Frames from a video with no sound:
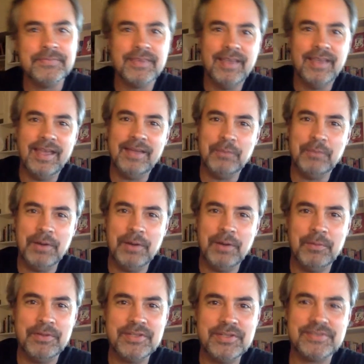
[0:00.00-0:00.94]
And we were
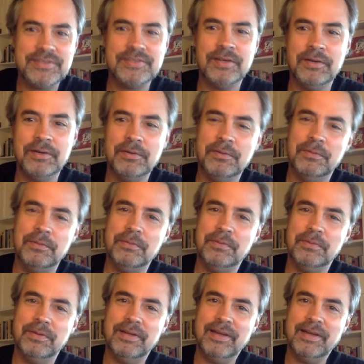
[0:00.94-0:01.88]
just so
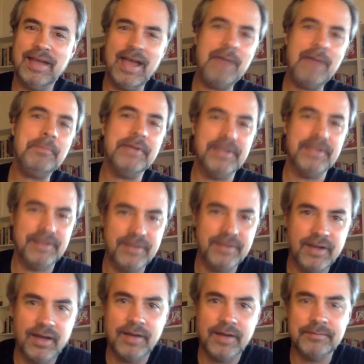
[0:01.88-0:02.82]
happy.
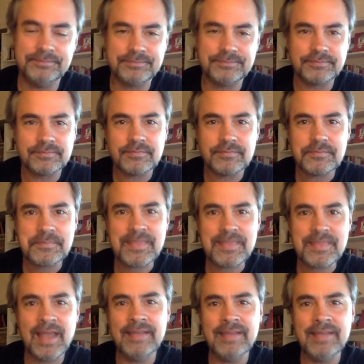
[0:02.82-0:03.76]

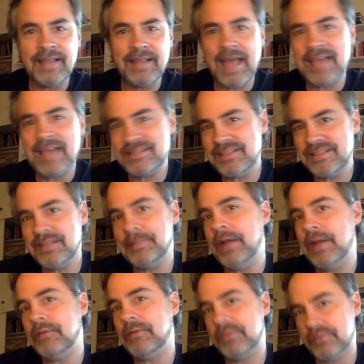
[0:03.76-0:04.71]
And that lasted
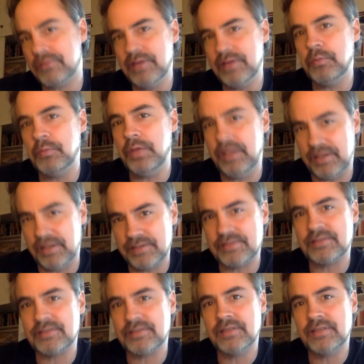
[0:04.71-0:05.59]
about 3 weeks,